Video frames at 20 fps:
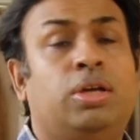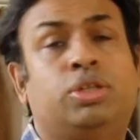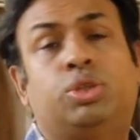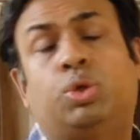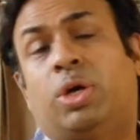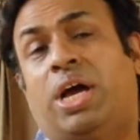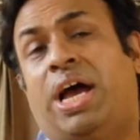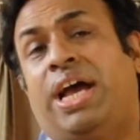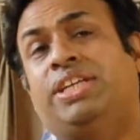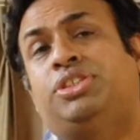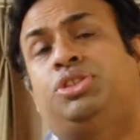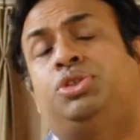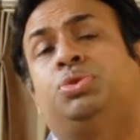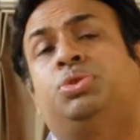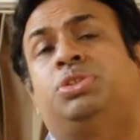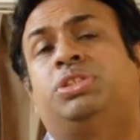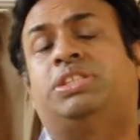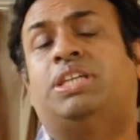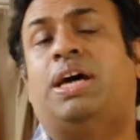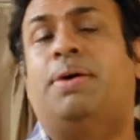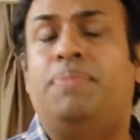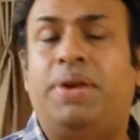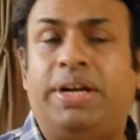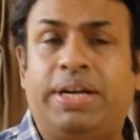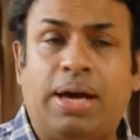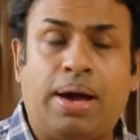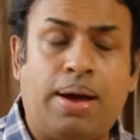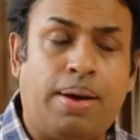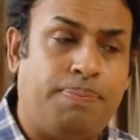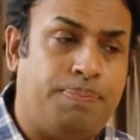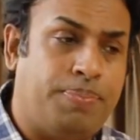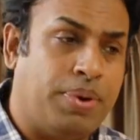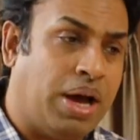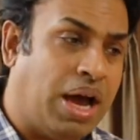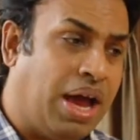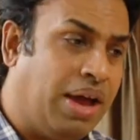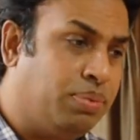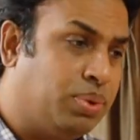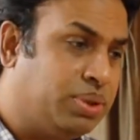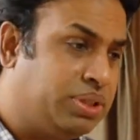So guys, to sum it up,
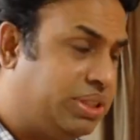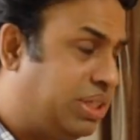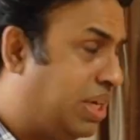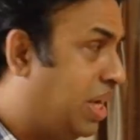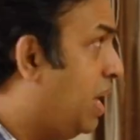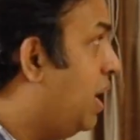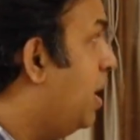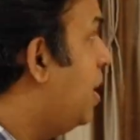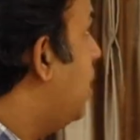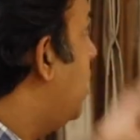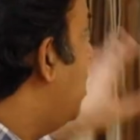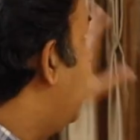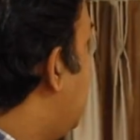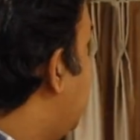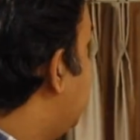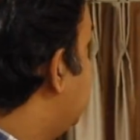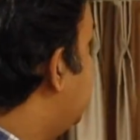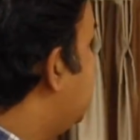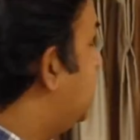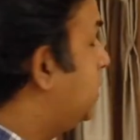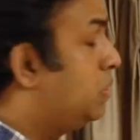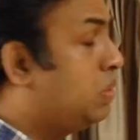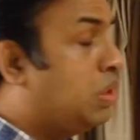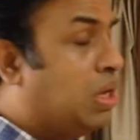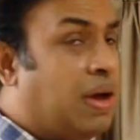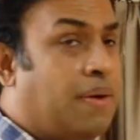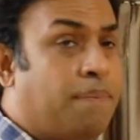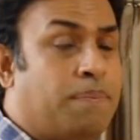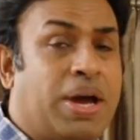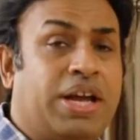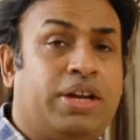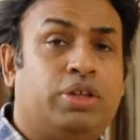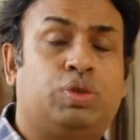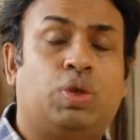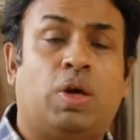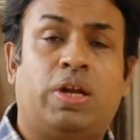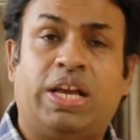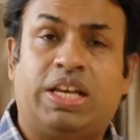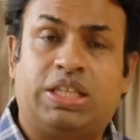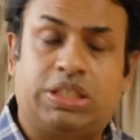I would say this
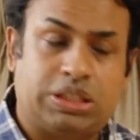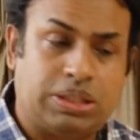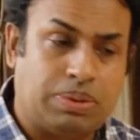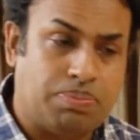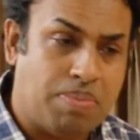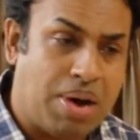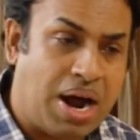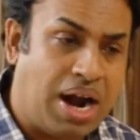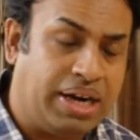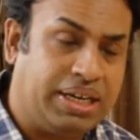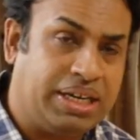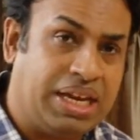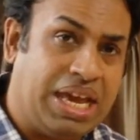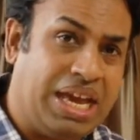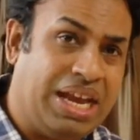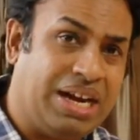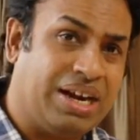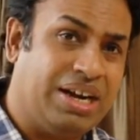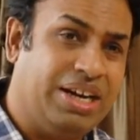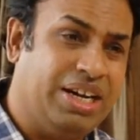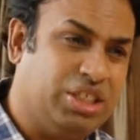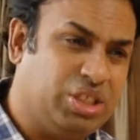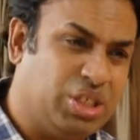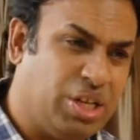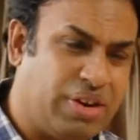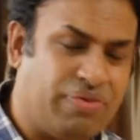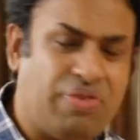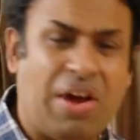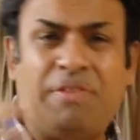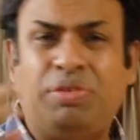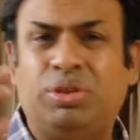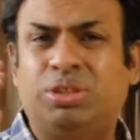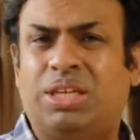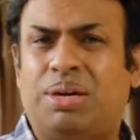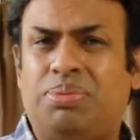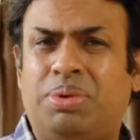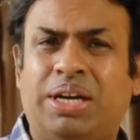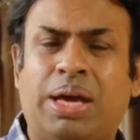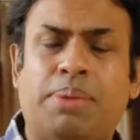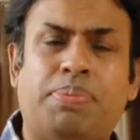Panasonic smart air conditioner, if I have to
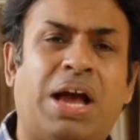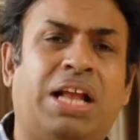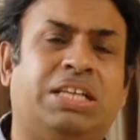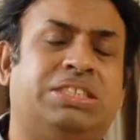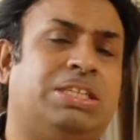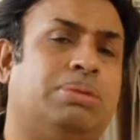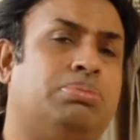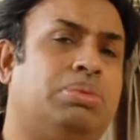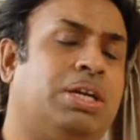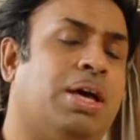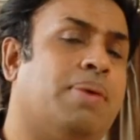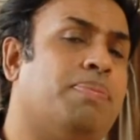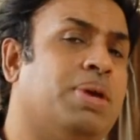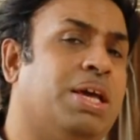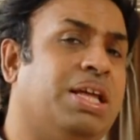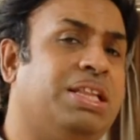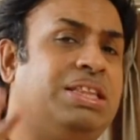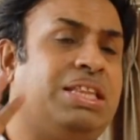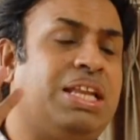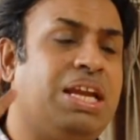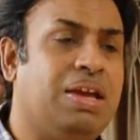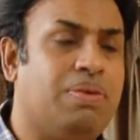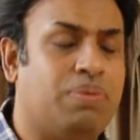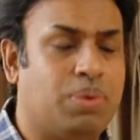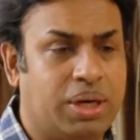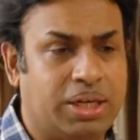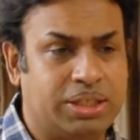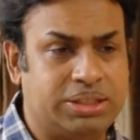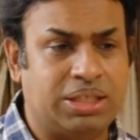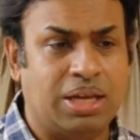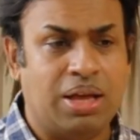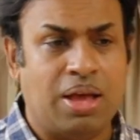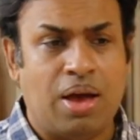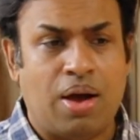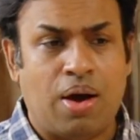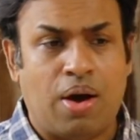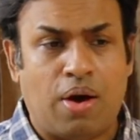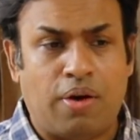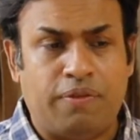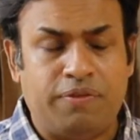sum it up, I'll sum it up in 3 words.
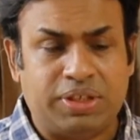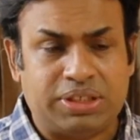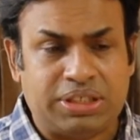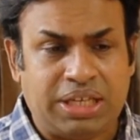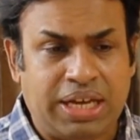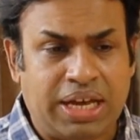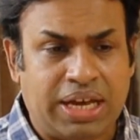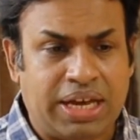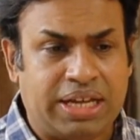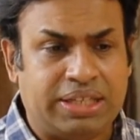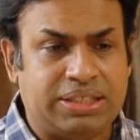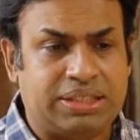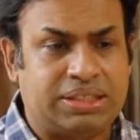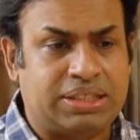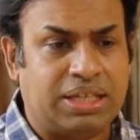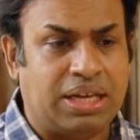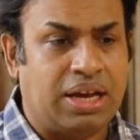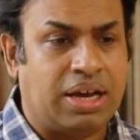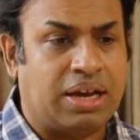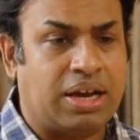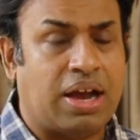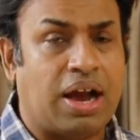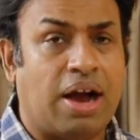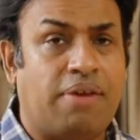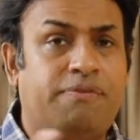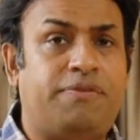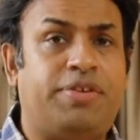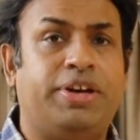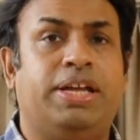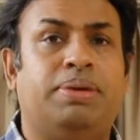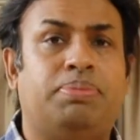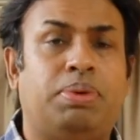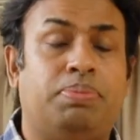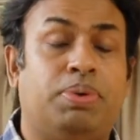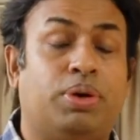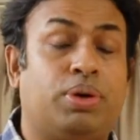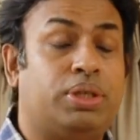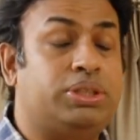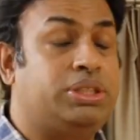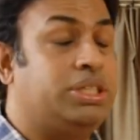Obviously it's comfortable
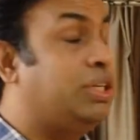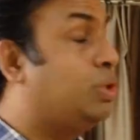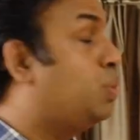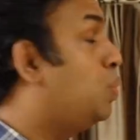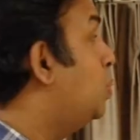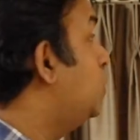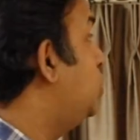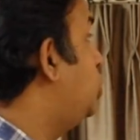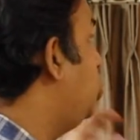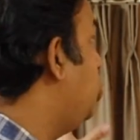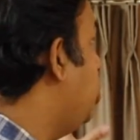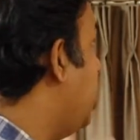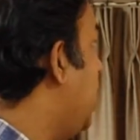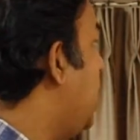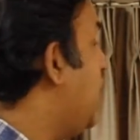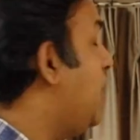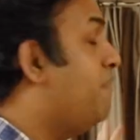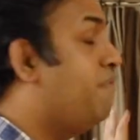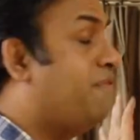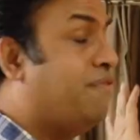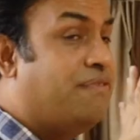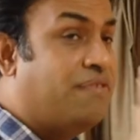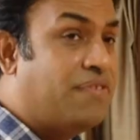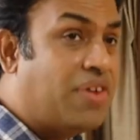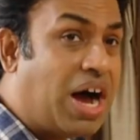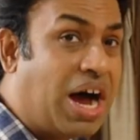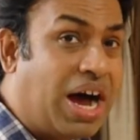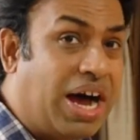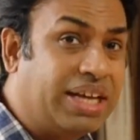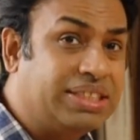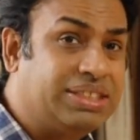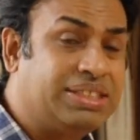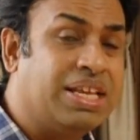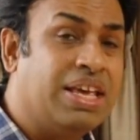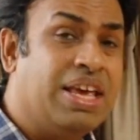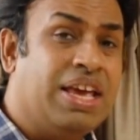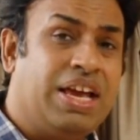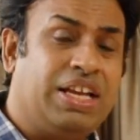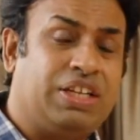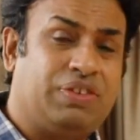because it cools really fast,
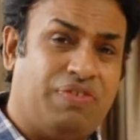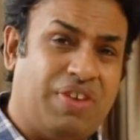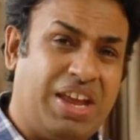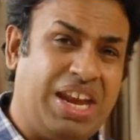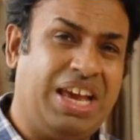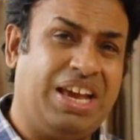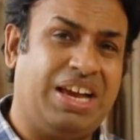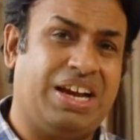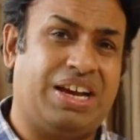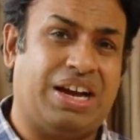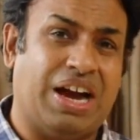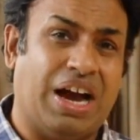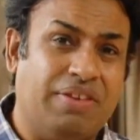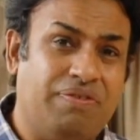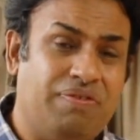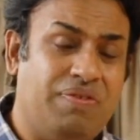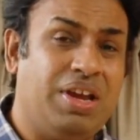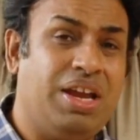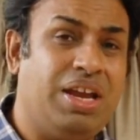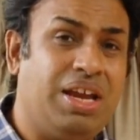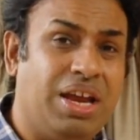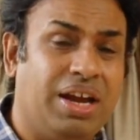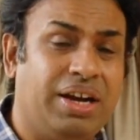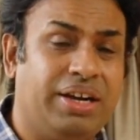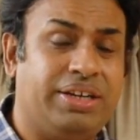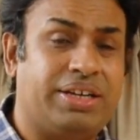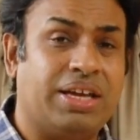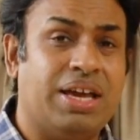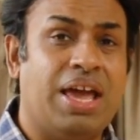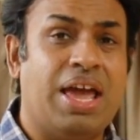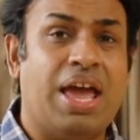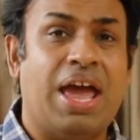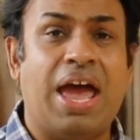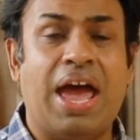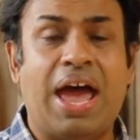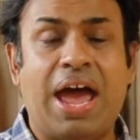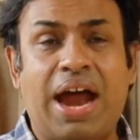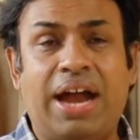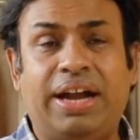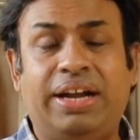it's very convenient,
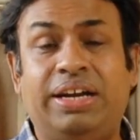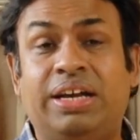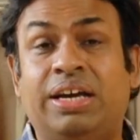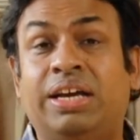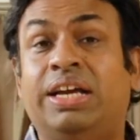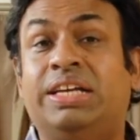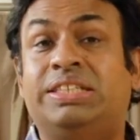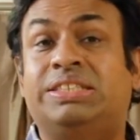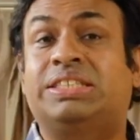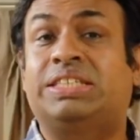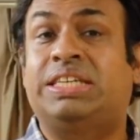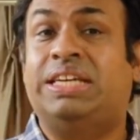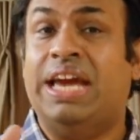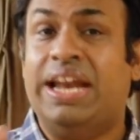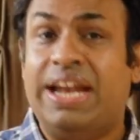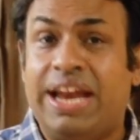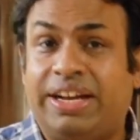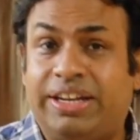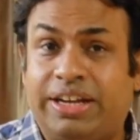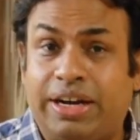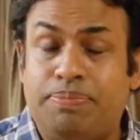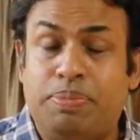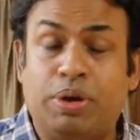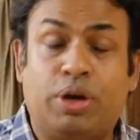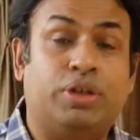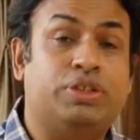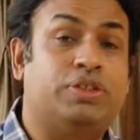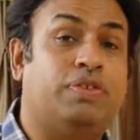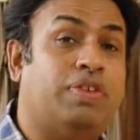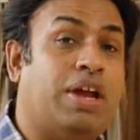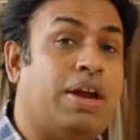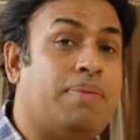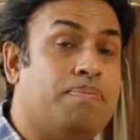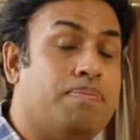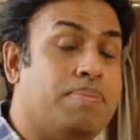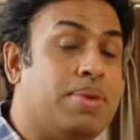and it's connected because of that